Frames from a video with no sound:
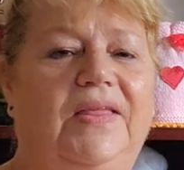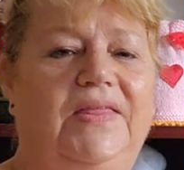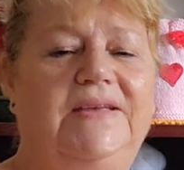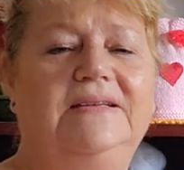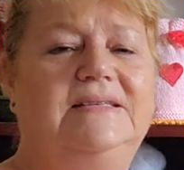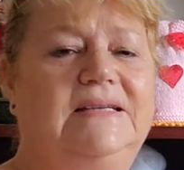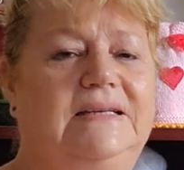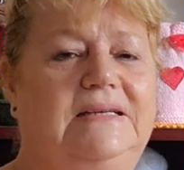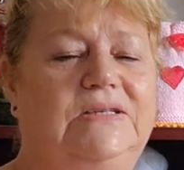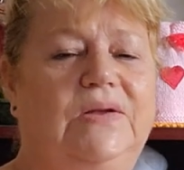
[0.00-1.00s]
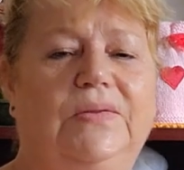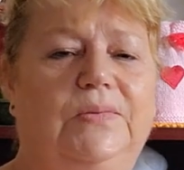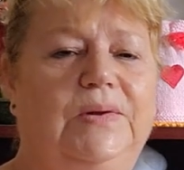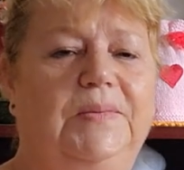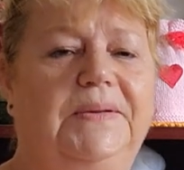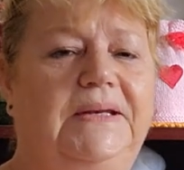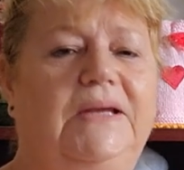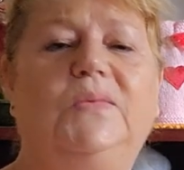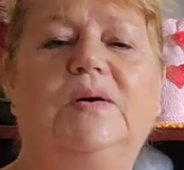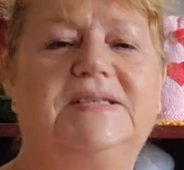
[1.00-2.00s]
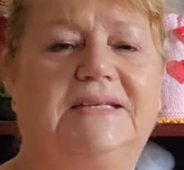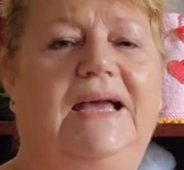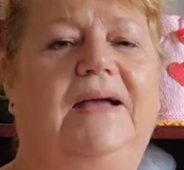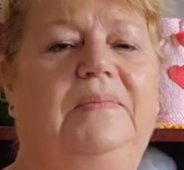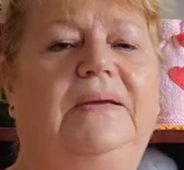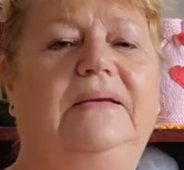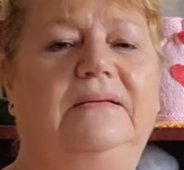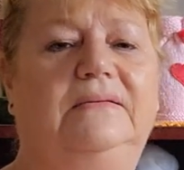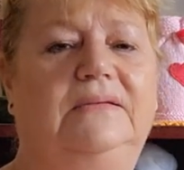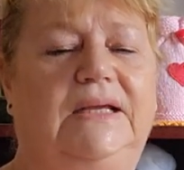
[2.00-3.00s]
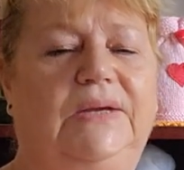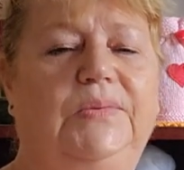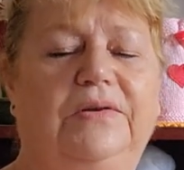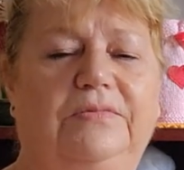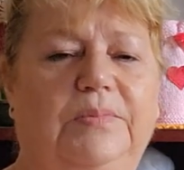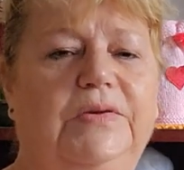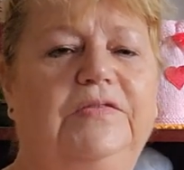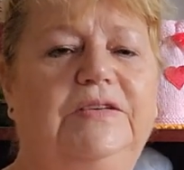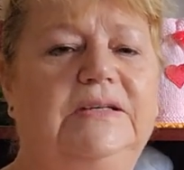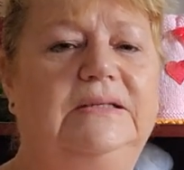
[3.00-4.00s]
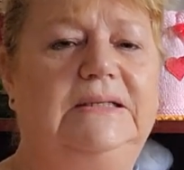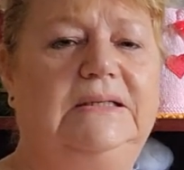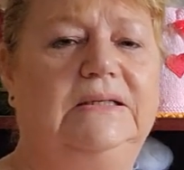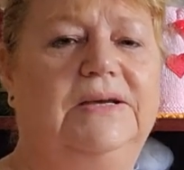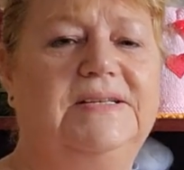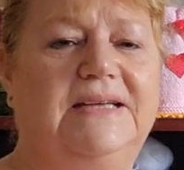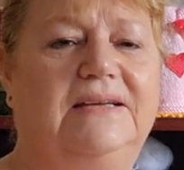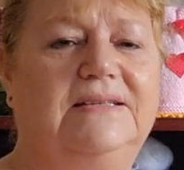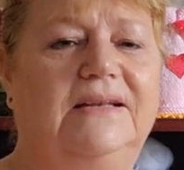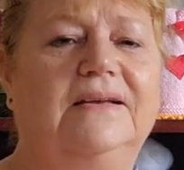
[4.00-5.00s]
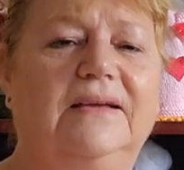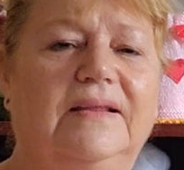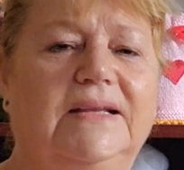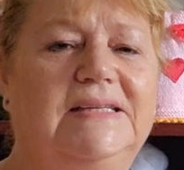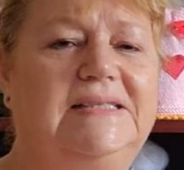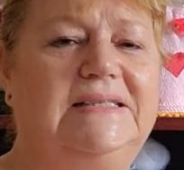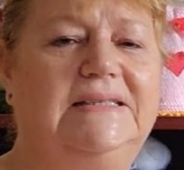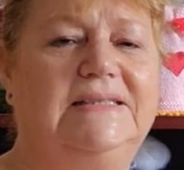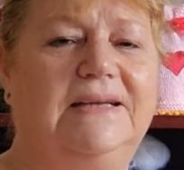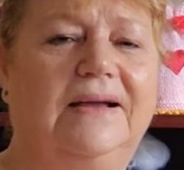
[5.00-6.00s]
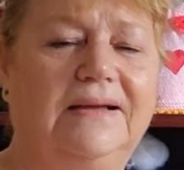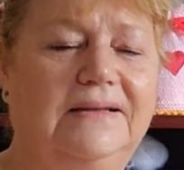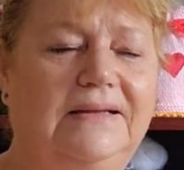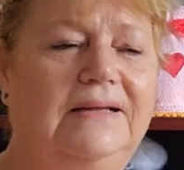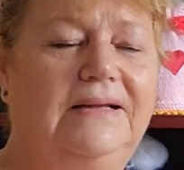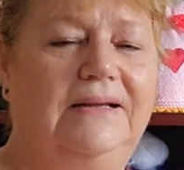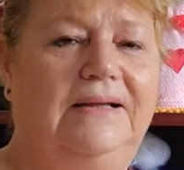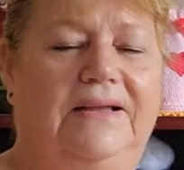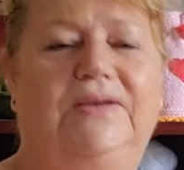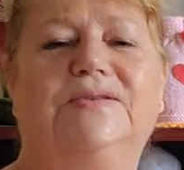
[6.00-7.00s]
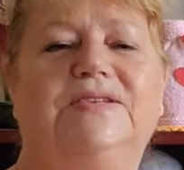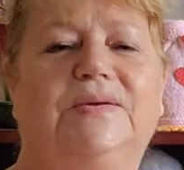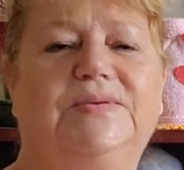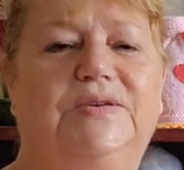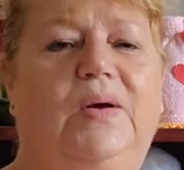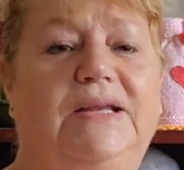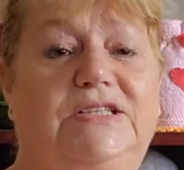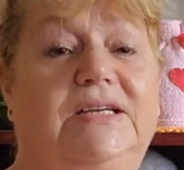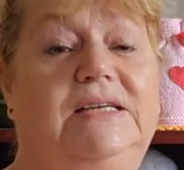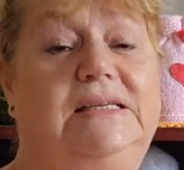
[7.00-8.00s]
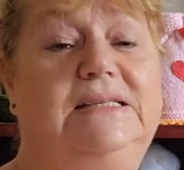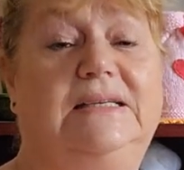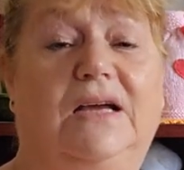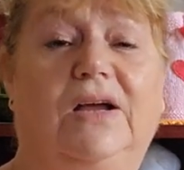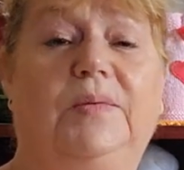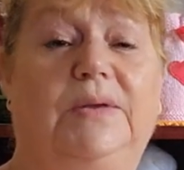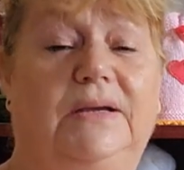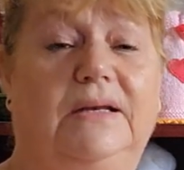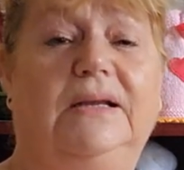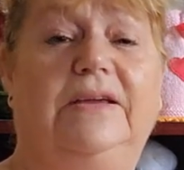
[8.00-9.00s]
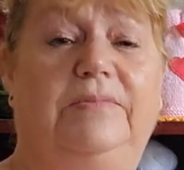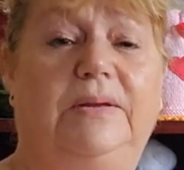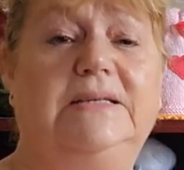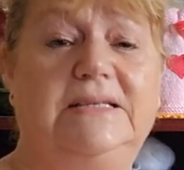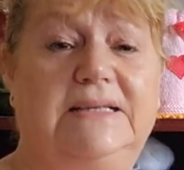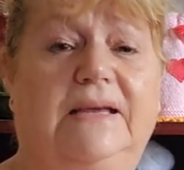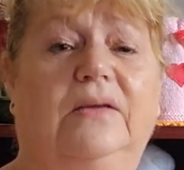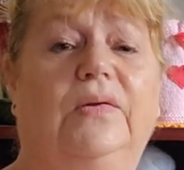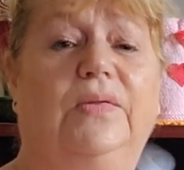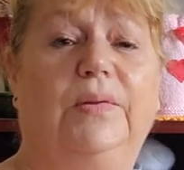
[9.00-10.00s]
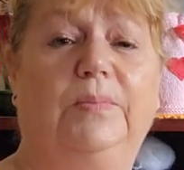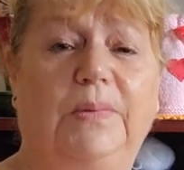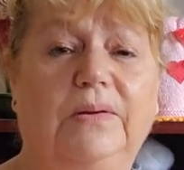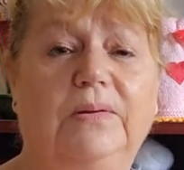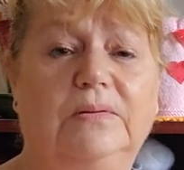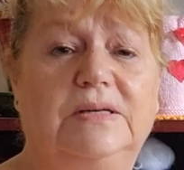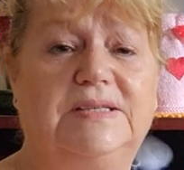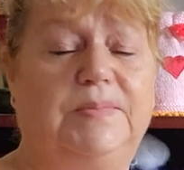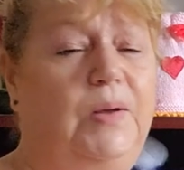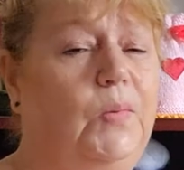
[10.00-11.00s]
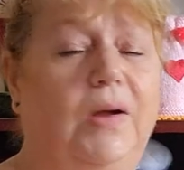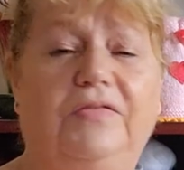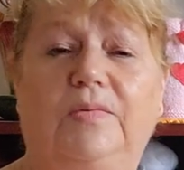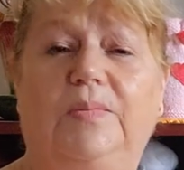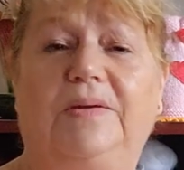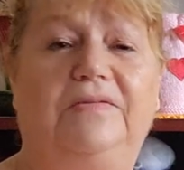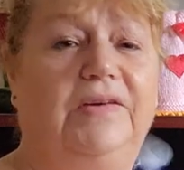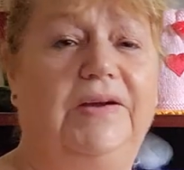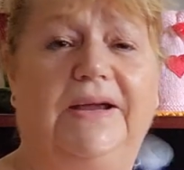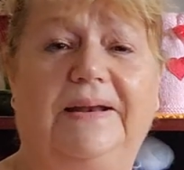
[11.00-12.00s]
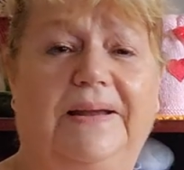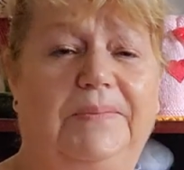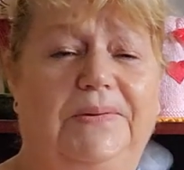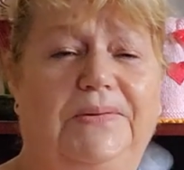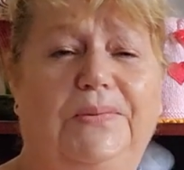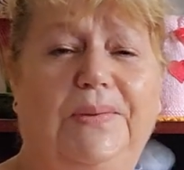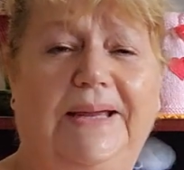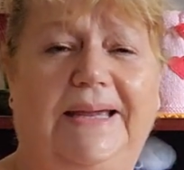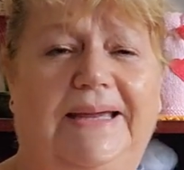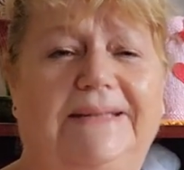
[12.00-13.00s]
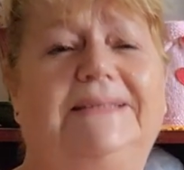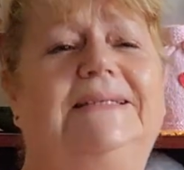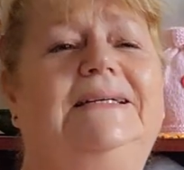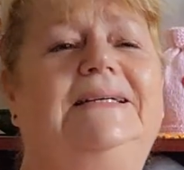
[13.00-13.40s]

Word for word: Thing said he told the workman he wasn't happy. He would have moved it. He knows how delicate these things are. He also was quite cheeky and said, I hope you're going to give me discount on the bill, because my wife will be very unhappy all weekend.